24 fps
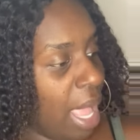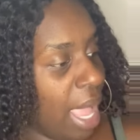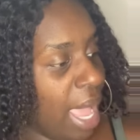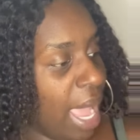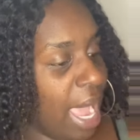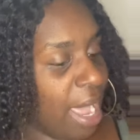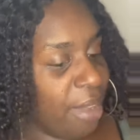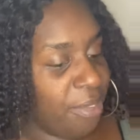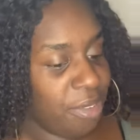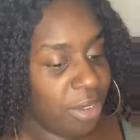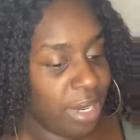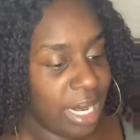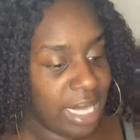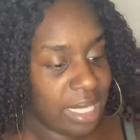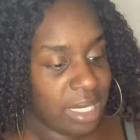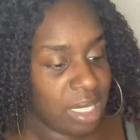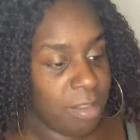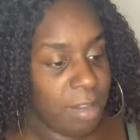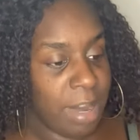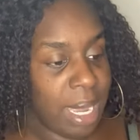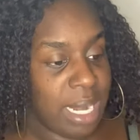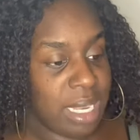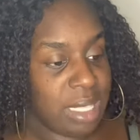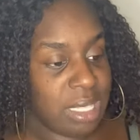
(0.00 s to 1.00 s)
I feel like
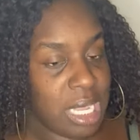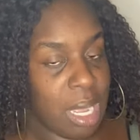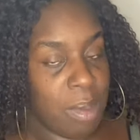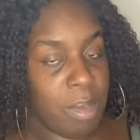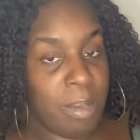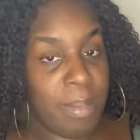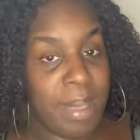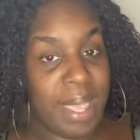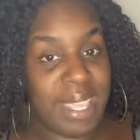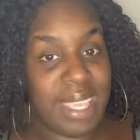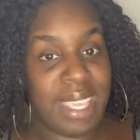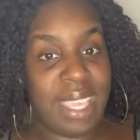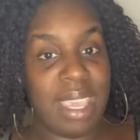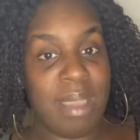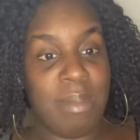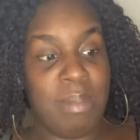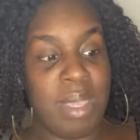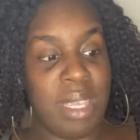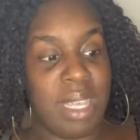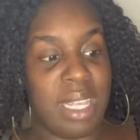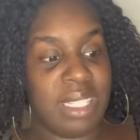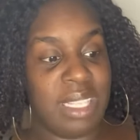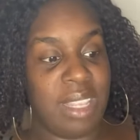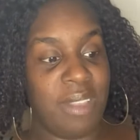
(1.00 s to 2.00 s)
somebody's coming back in
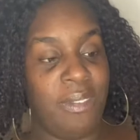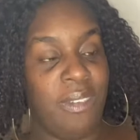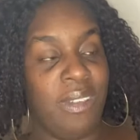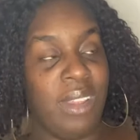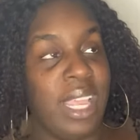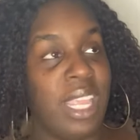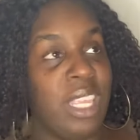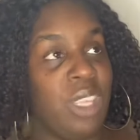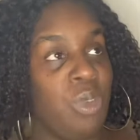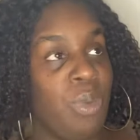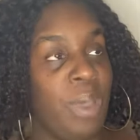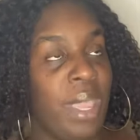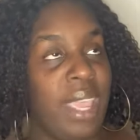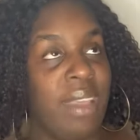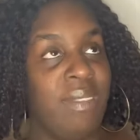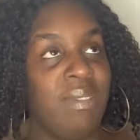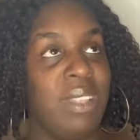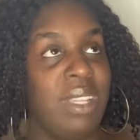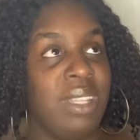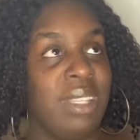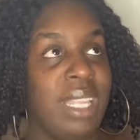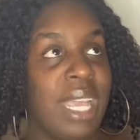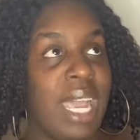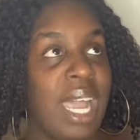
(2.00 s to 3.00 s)
because they feel like you have
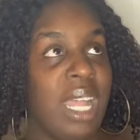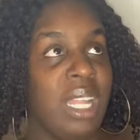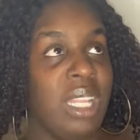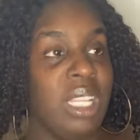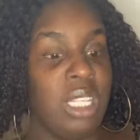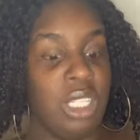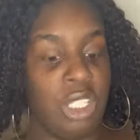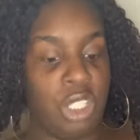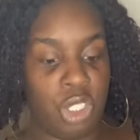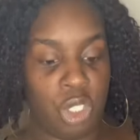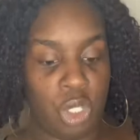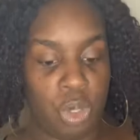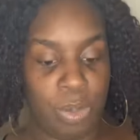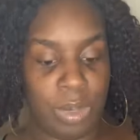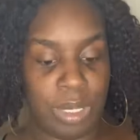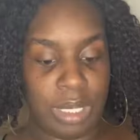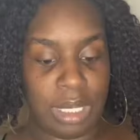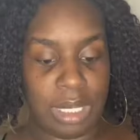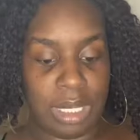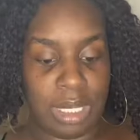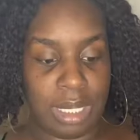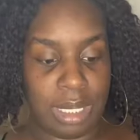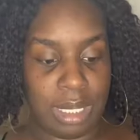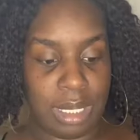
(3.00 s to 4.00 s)
the knowledge to
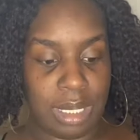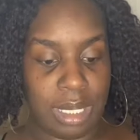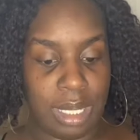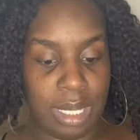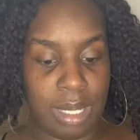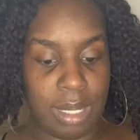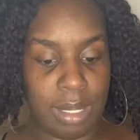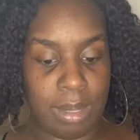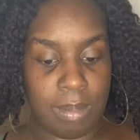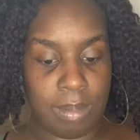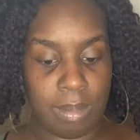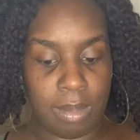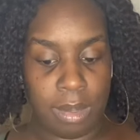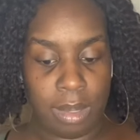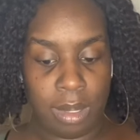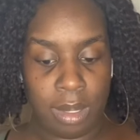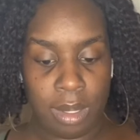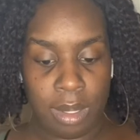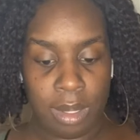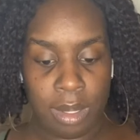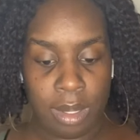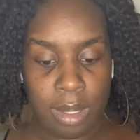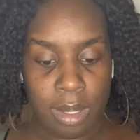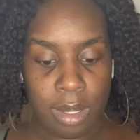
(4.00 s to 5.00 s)
assist them
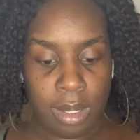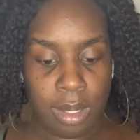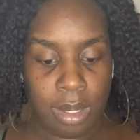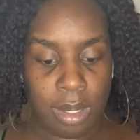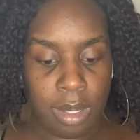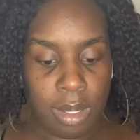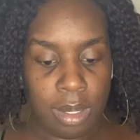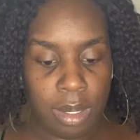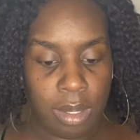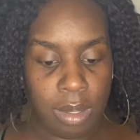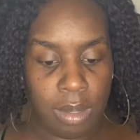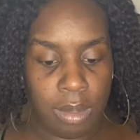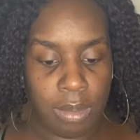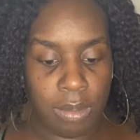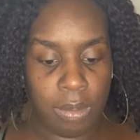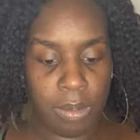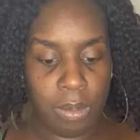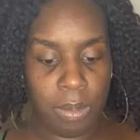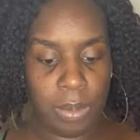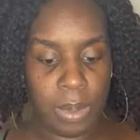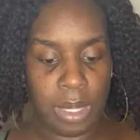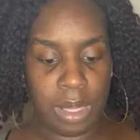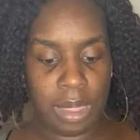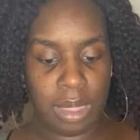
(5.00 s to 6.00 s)

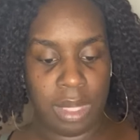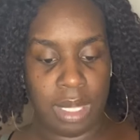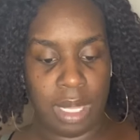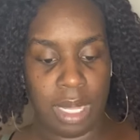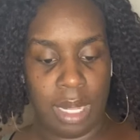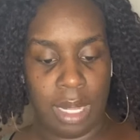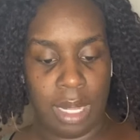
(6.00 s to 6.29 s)
with